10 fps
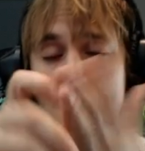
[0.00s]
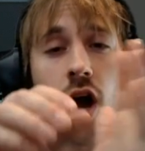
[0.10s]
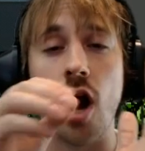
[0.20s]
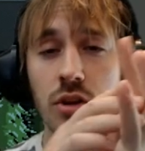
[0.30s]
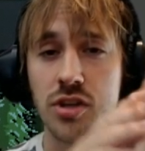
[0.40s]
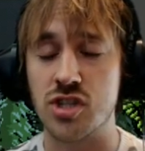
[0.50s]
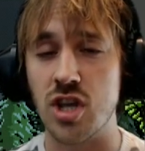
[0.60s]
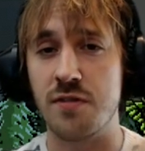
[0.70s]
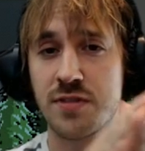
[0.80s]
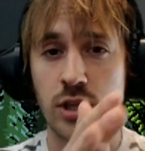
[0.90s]
all the
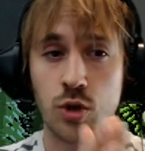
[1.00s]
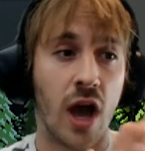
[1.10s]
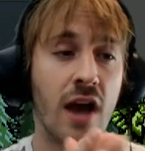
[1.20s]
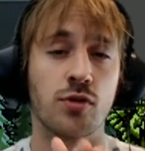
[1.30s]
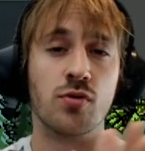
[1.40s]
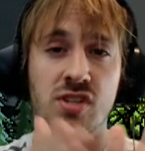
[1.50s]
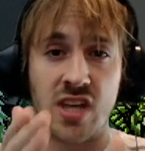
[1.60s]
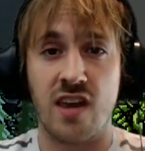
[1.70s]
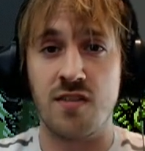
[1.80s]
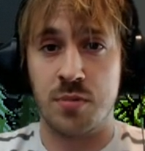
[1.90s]
stuff that you have to
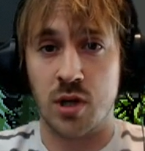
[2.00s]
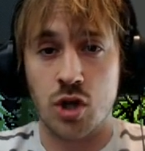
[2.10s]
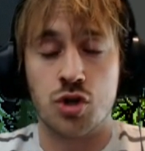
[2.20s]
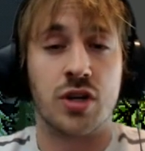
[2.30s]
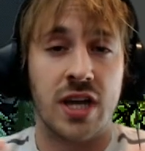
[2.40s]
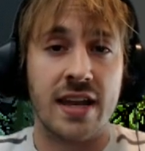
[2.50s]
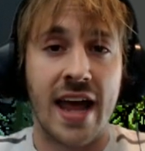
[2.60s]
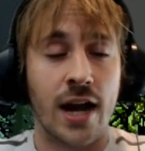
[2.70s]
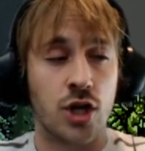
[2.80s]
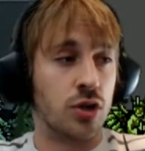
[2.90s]
save because you can
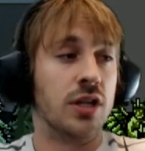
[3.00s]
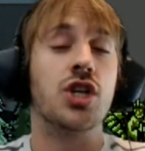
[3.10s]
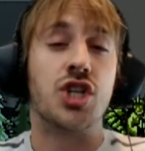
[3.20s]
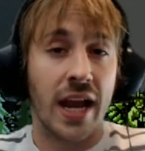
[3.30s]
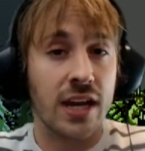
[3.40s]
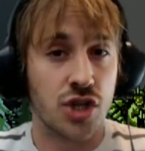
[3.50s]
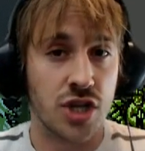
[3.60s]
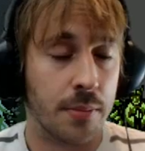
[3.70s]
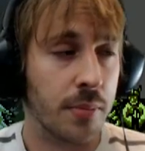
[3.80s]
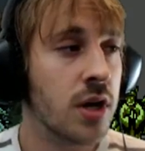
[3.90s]
actually change
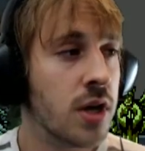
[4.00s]
them.